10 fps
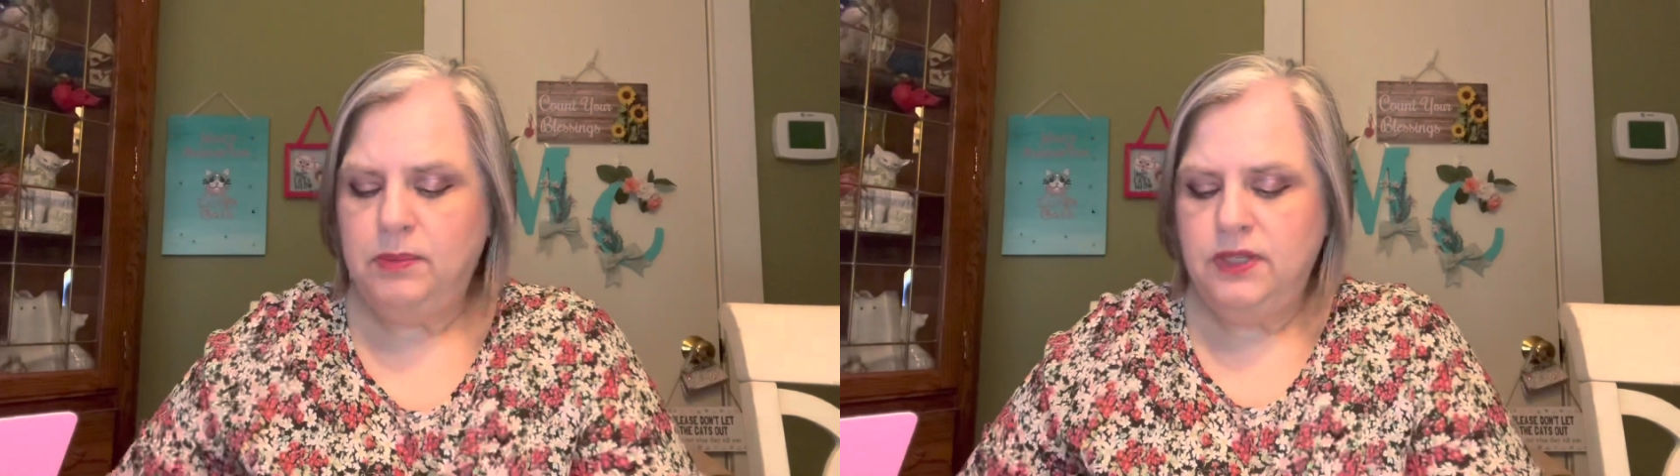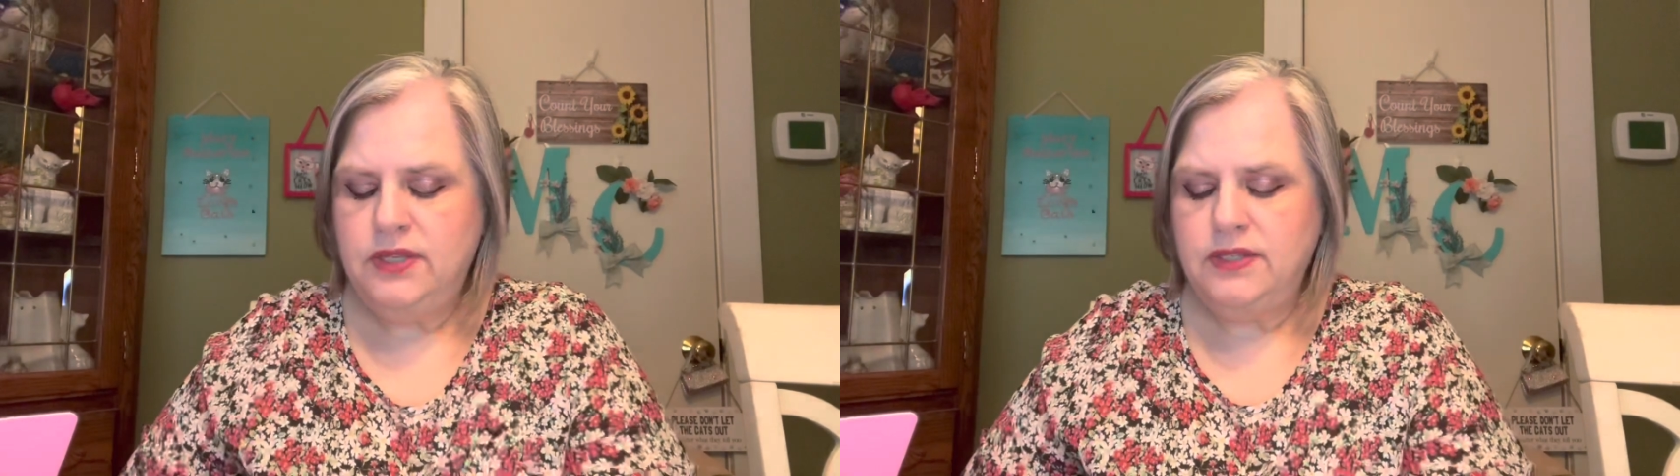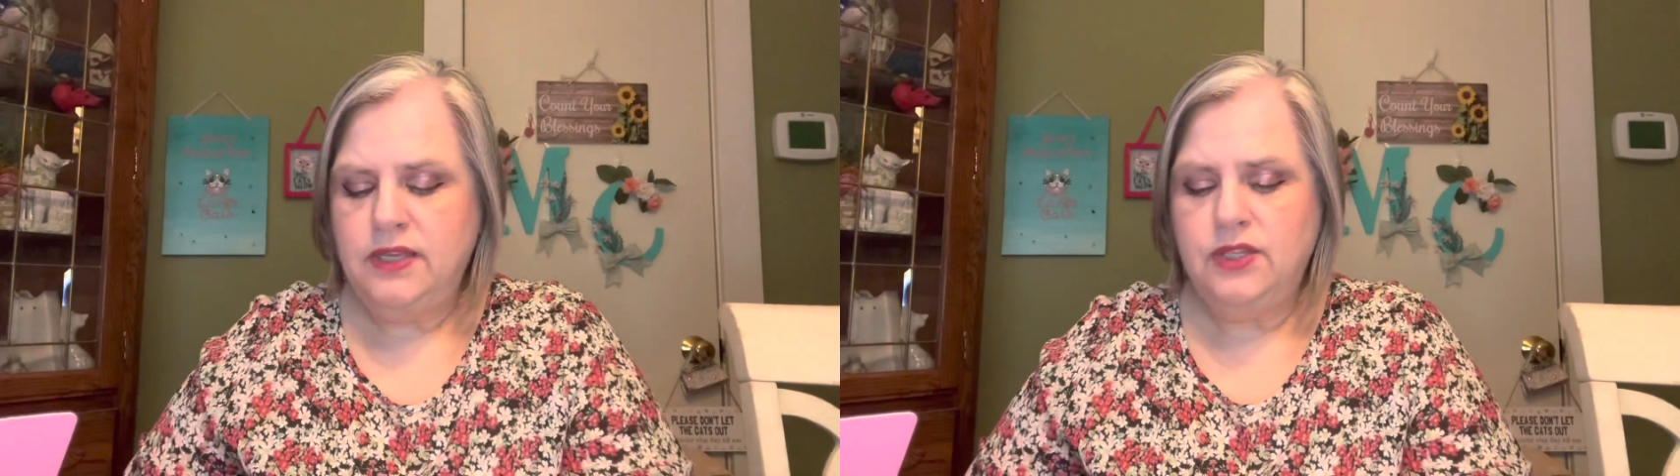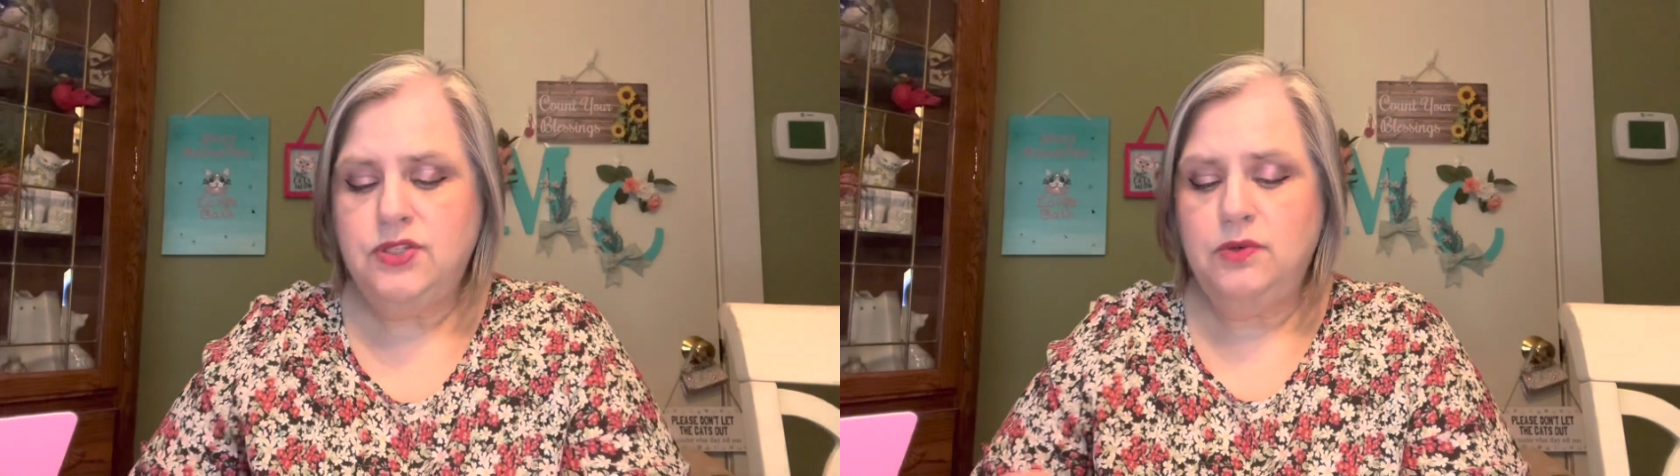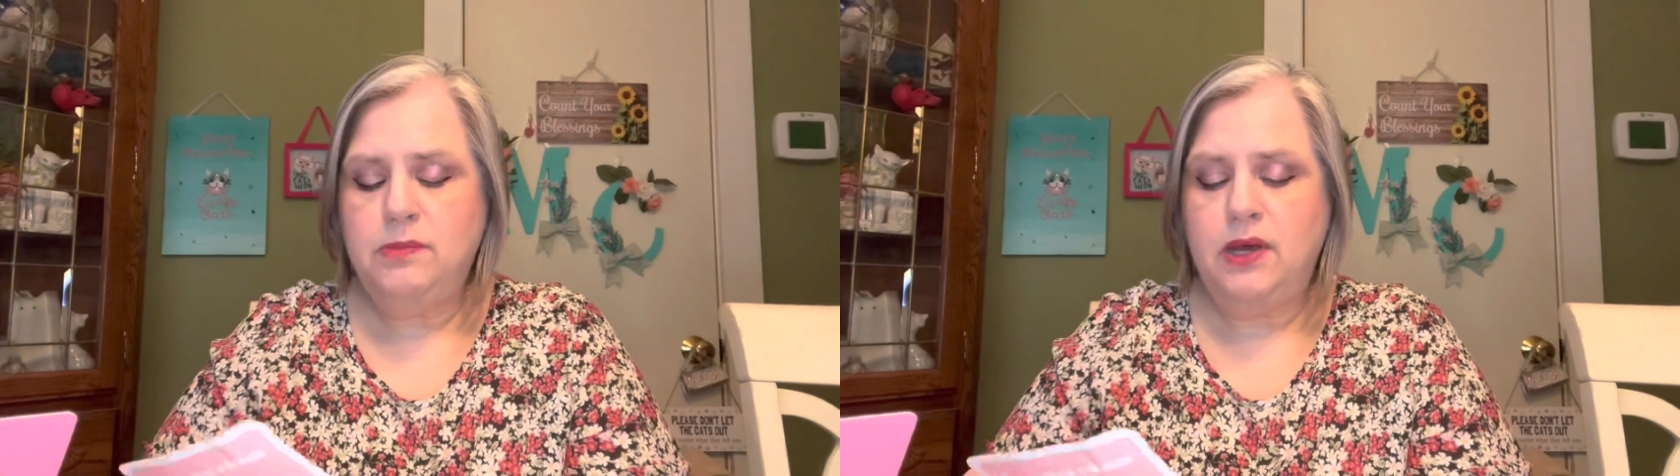but it says it gets
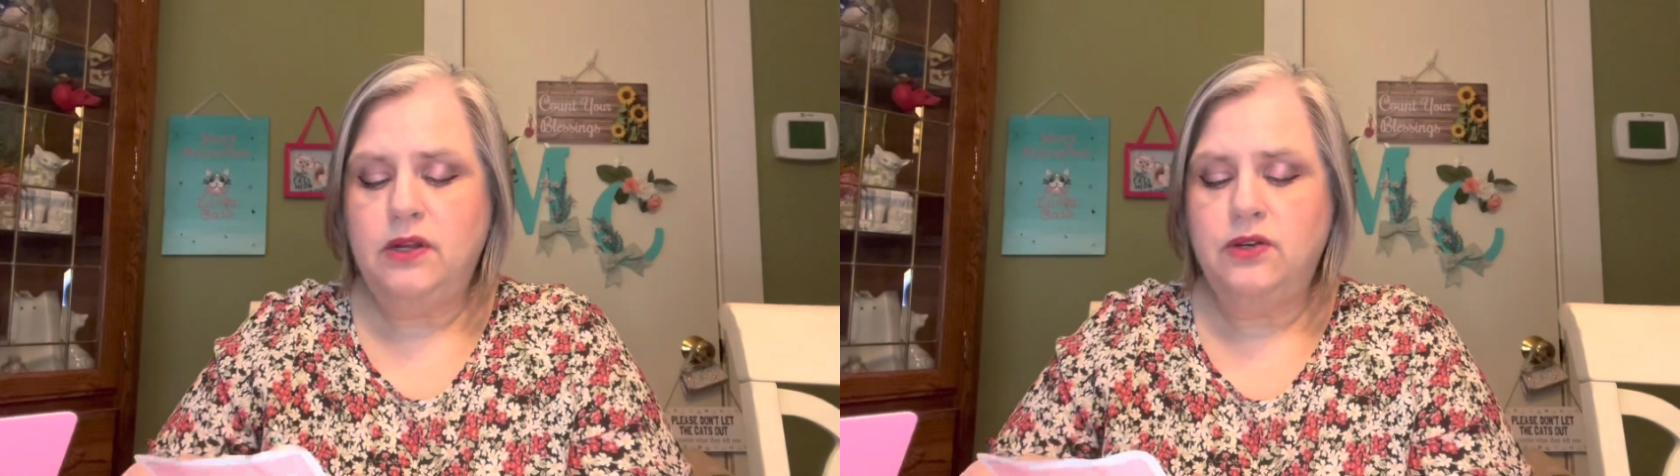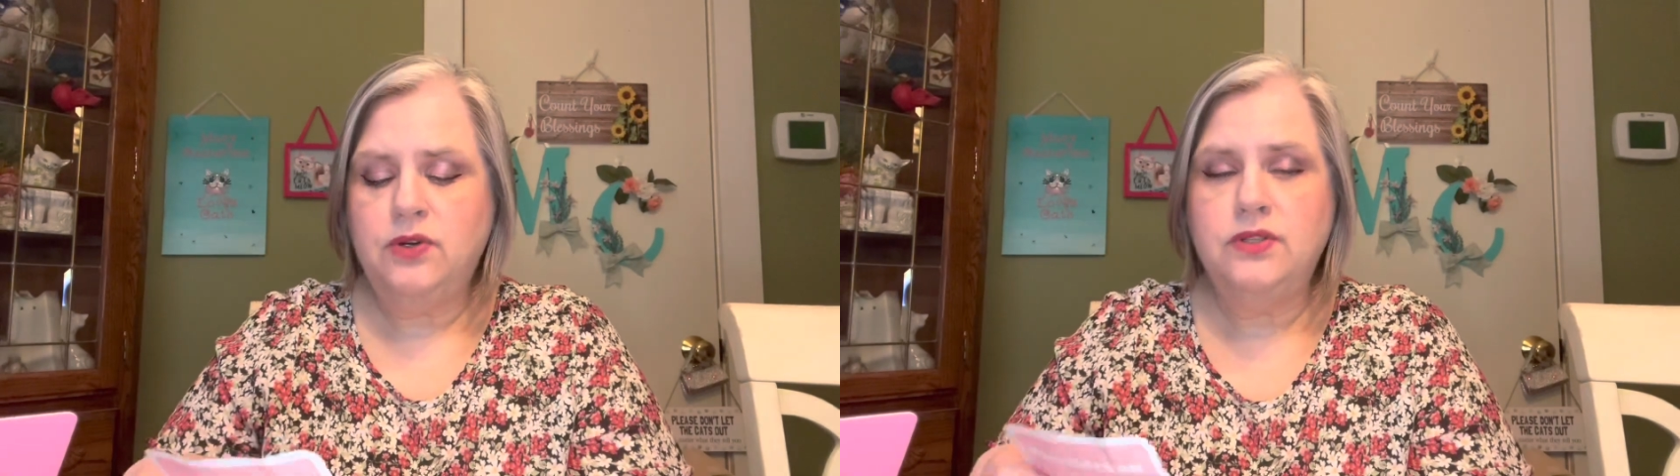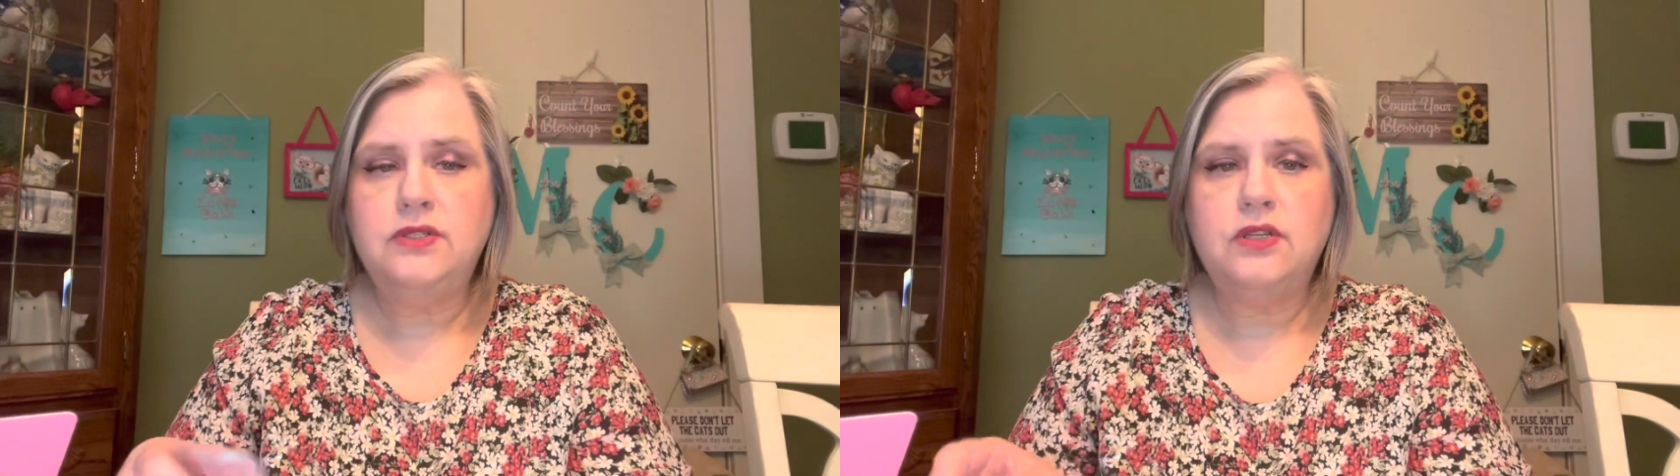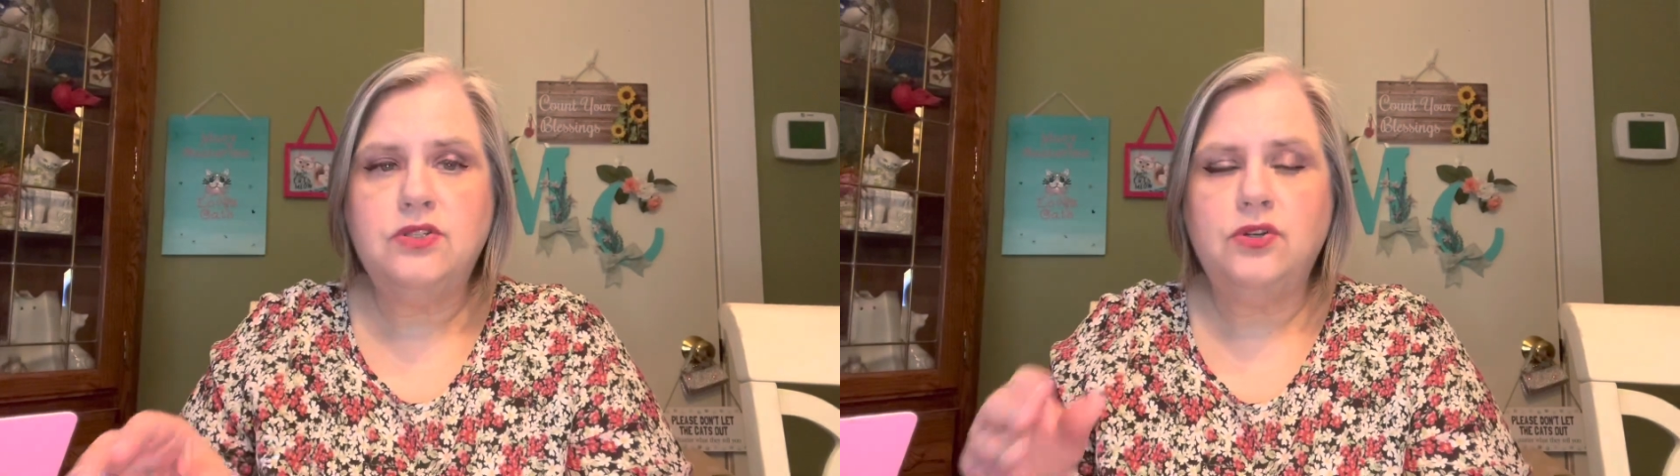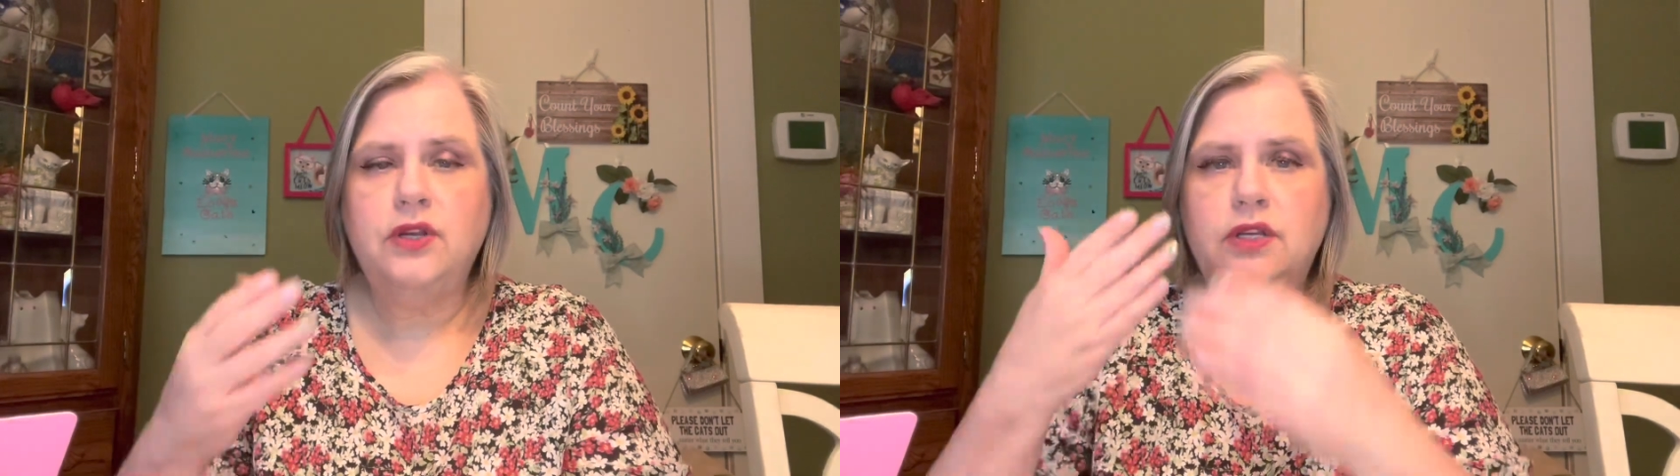to about 106
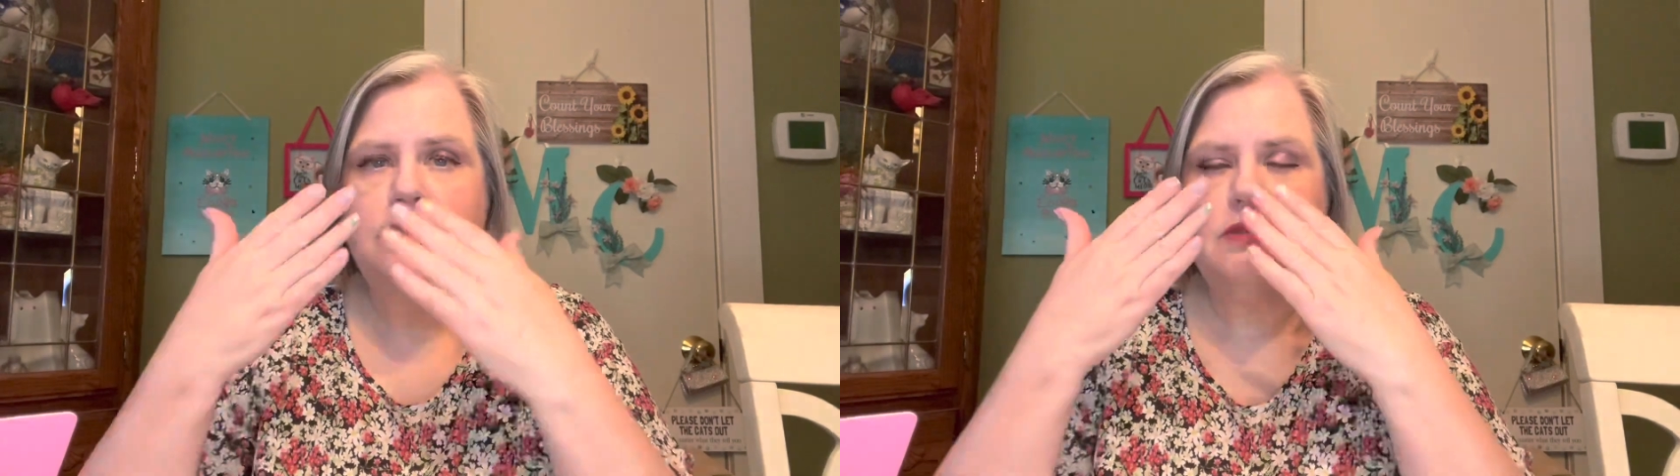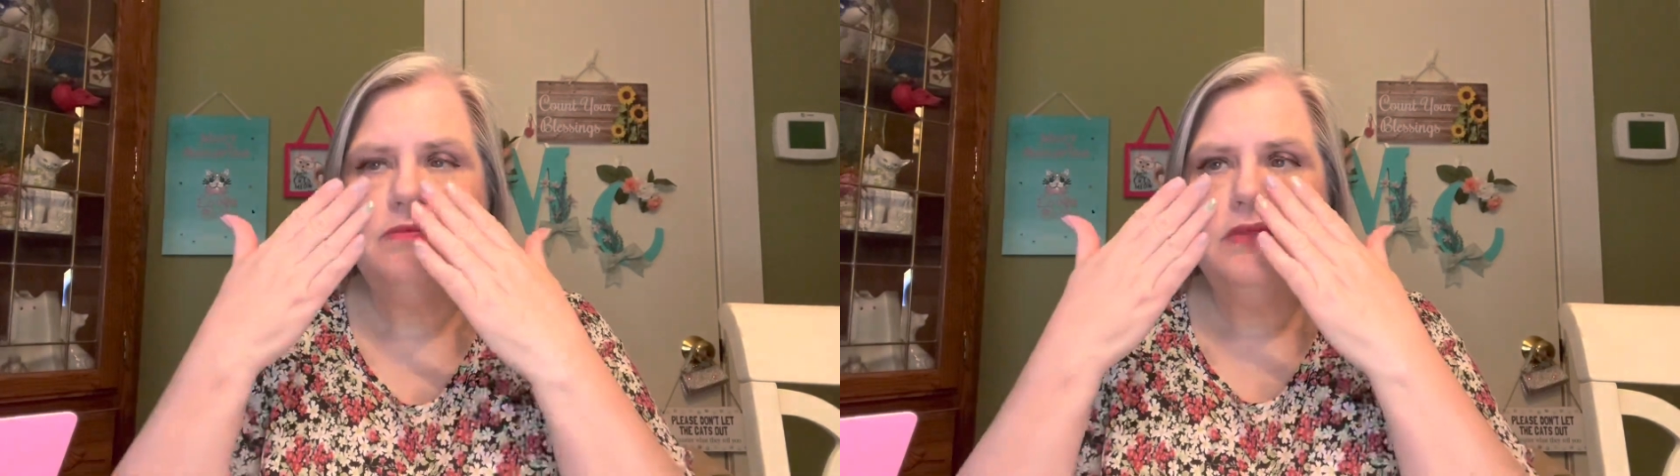degrees.